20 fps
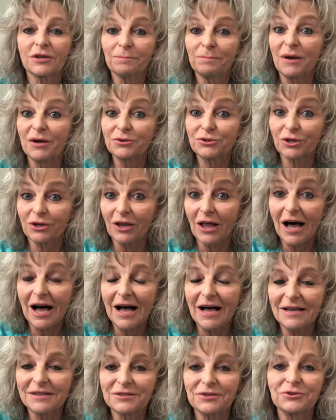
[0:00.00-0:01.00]
a bunch of
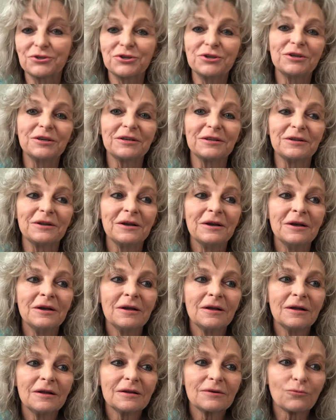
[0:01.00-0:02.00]
lies and she can
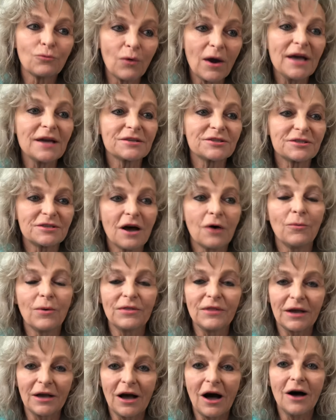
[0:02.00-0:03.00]
rest knowing
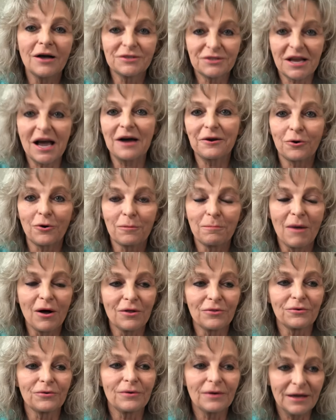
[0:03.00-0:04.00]
that God's got her
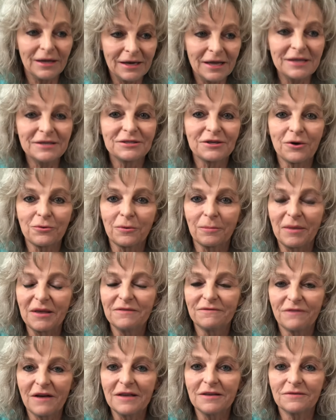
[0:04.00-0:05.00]
mother and he's going to be
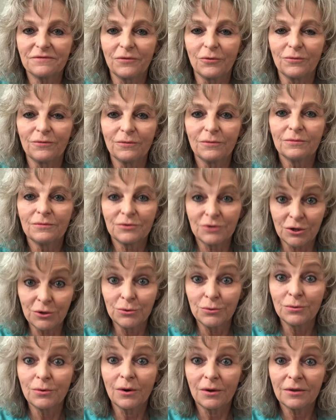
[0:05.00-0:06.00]
faithful
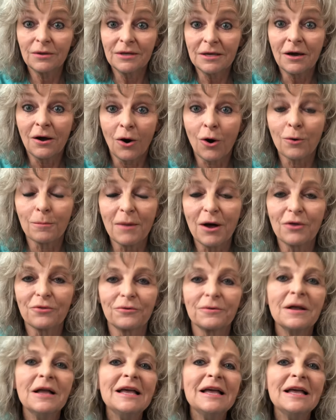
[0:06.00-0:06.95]
to her mother.